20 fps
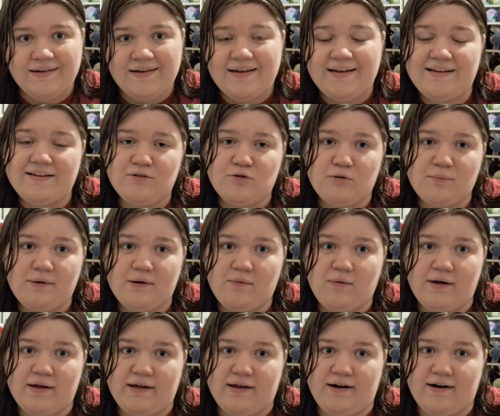Ignore my
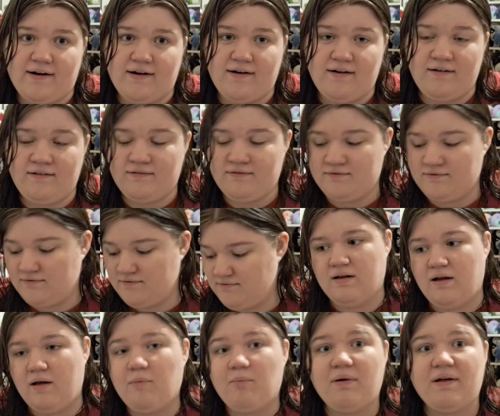wet hair,
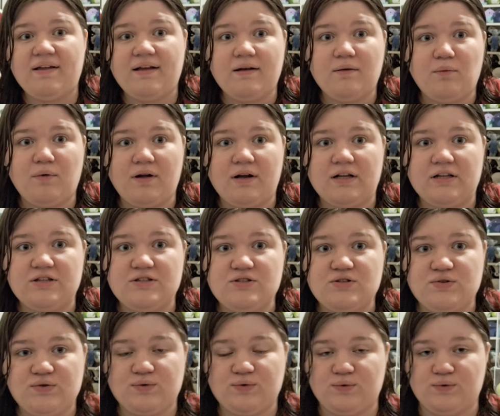but I wanted
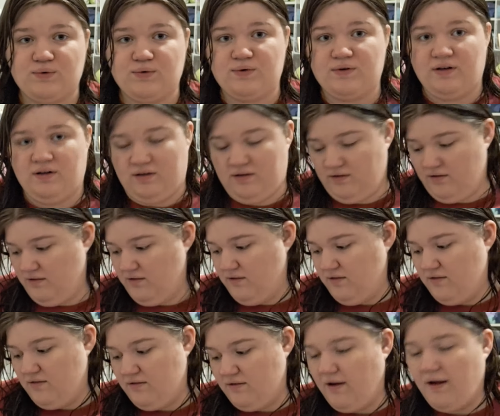to
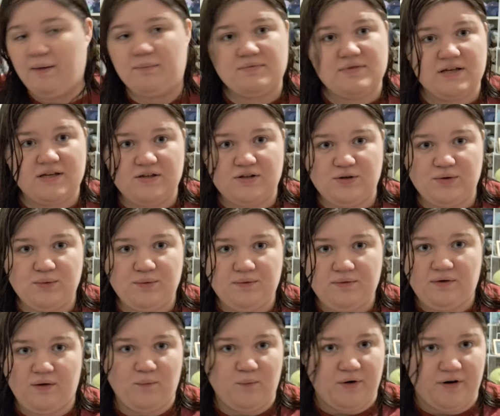update you
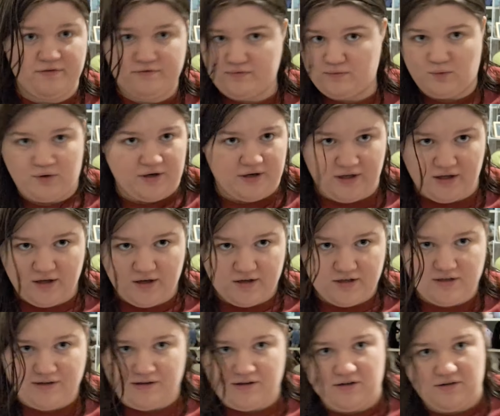on what I've been working
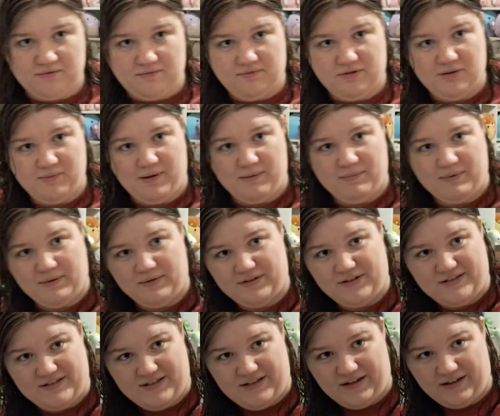on. You might be able
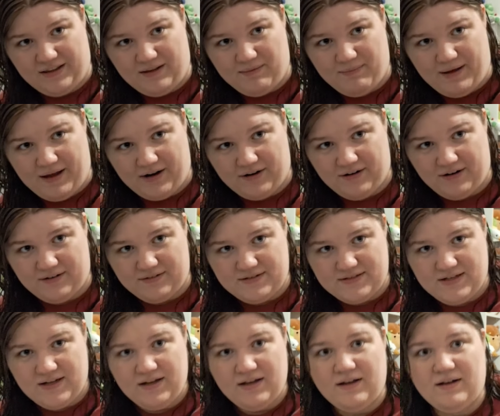to see it in the background.
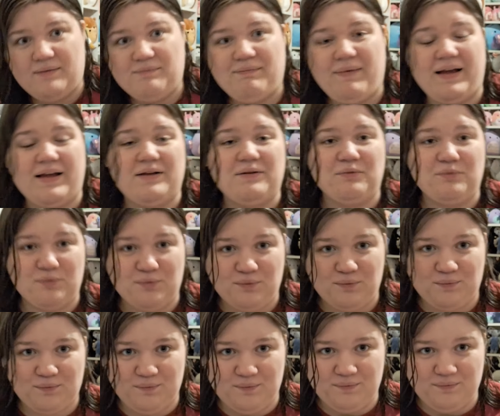My
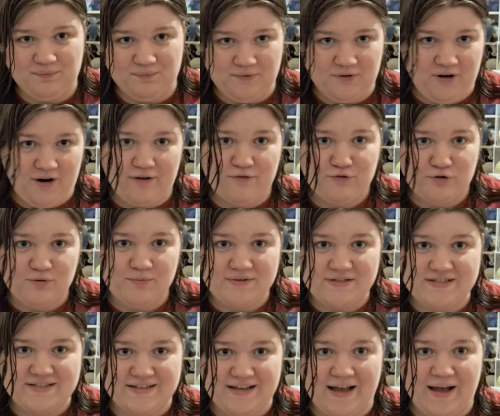craft room is
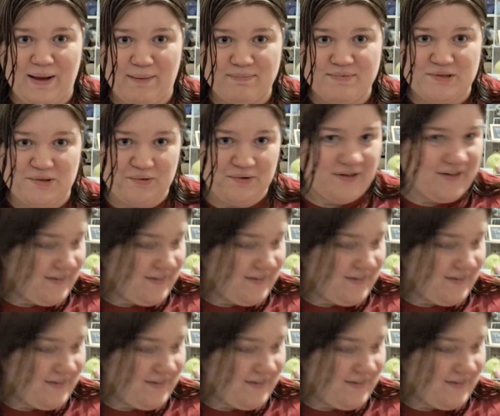an absolute